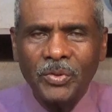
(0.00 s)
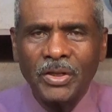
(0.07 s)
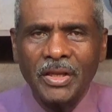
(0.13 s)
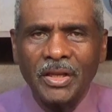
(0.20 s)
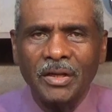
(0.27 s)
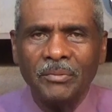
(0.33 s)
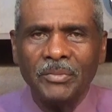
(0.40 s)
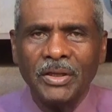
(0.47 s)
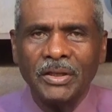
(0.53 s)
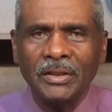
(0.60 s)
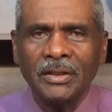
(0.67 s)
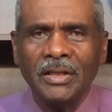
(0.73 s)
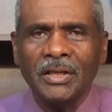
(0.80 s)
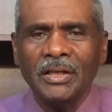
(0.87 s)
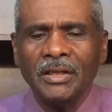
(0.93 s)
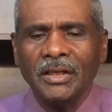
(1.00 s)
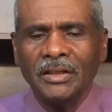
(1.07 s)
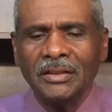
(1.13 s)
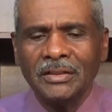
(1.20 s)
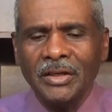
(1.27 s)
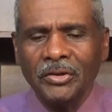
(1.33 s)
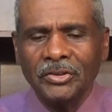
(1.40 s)
with him and
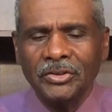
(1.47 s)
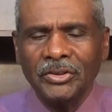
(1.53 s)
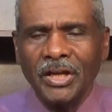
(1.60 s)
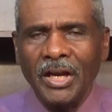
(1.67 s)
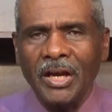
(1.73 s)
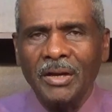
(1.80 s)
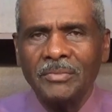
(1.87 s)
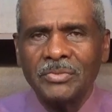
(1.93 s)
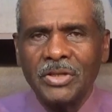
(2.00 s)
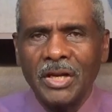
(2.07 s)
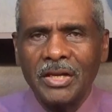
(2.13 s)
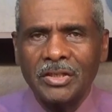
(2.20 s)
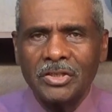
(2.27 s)
and there are times I